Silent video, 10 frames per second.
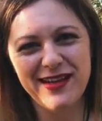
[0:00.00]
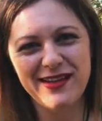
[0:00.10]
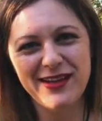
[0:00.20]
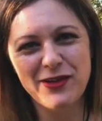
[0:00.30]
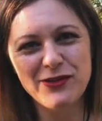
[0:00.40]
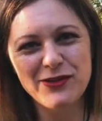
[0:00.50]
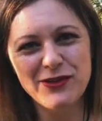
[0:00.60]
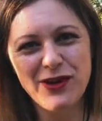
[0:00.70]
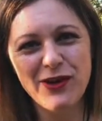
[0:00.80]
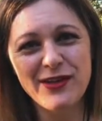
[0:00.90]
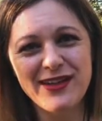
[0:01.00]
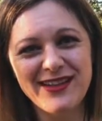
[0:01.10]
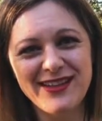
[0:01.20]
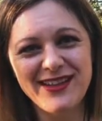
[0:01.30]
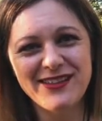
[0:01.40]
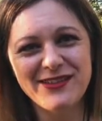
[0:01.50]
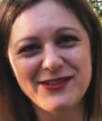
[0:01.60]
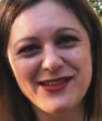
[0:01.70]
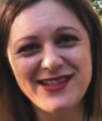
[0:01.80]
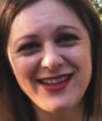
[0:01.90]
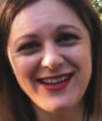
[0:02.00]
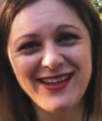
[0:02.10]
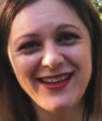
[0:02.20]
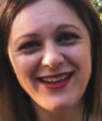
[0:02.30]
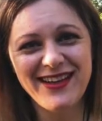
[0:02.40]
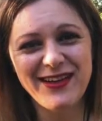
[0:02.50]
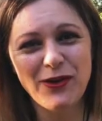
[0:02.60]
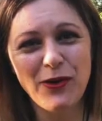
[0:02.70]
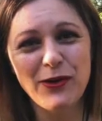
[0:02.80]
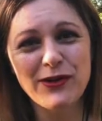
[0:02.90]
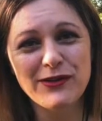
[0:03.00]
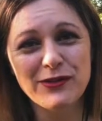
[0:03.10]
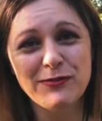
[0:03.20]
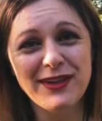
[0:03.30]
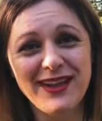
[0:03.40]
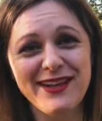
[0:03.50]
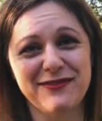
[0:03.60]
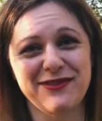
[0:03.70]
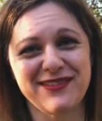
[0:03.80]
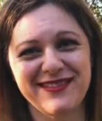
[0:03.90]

that you do not need to see in order to believe.